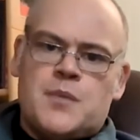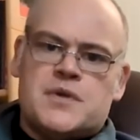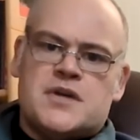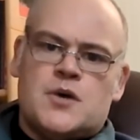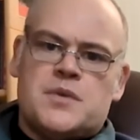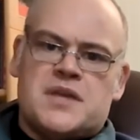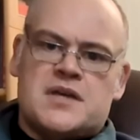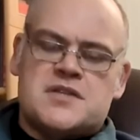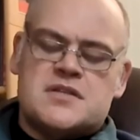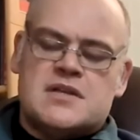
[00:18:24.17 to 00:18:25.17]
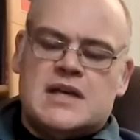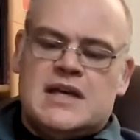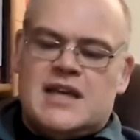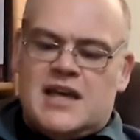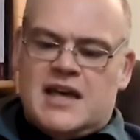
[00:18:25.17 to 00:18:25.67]
I would go with this.
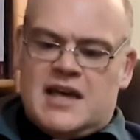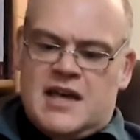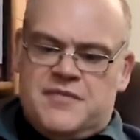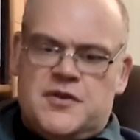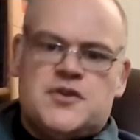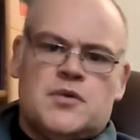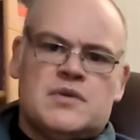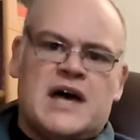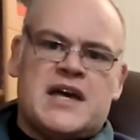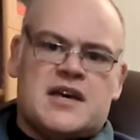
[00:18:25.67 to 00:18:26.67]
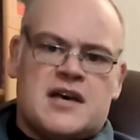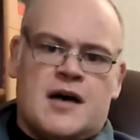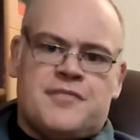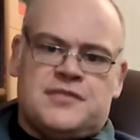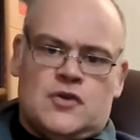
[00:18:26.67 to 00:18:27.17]
If you don't
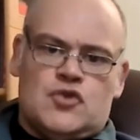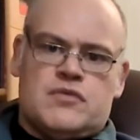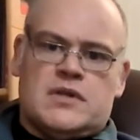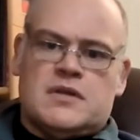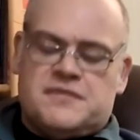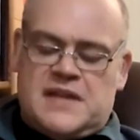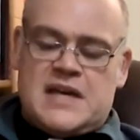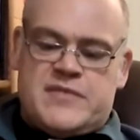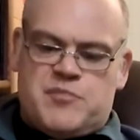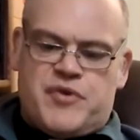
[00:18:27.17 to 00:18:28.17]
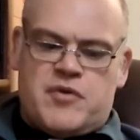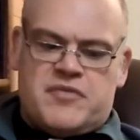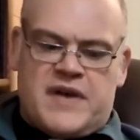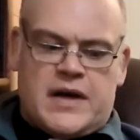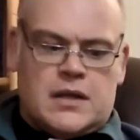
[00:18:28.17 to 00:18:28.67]
like a floral flavor
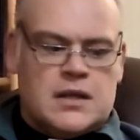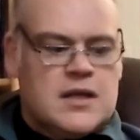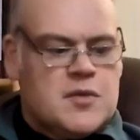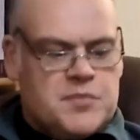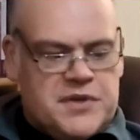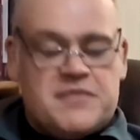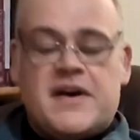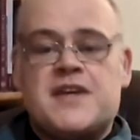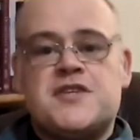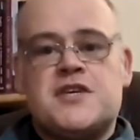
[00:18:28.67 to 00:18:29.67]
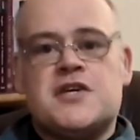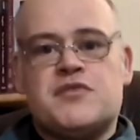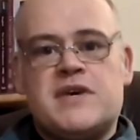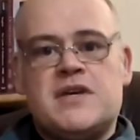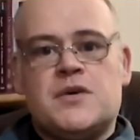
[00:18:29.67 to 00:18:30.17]
profile, but you fancy
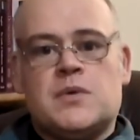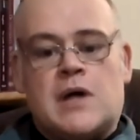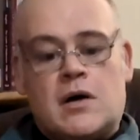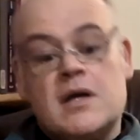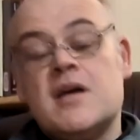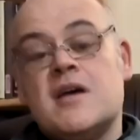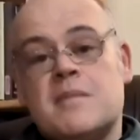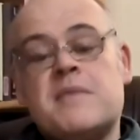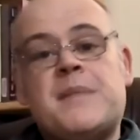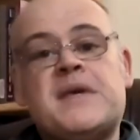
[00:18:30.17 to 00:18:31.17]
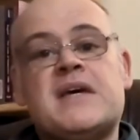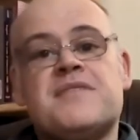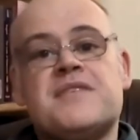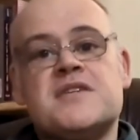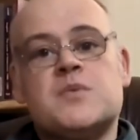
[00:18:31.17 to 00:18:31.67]
green oolong, maybe
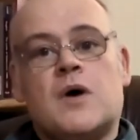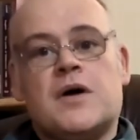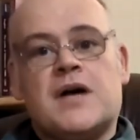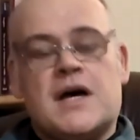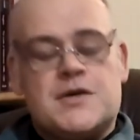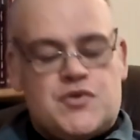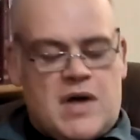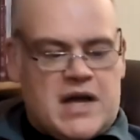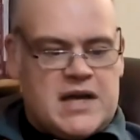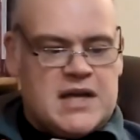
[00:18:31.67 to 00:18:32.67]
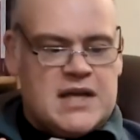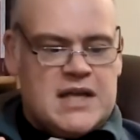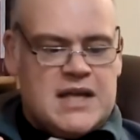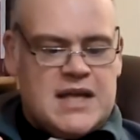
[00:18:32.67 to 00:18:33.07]
give this one a try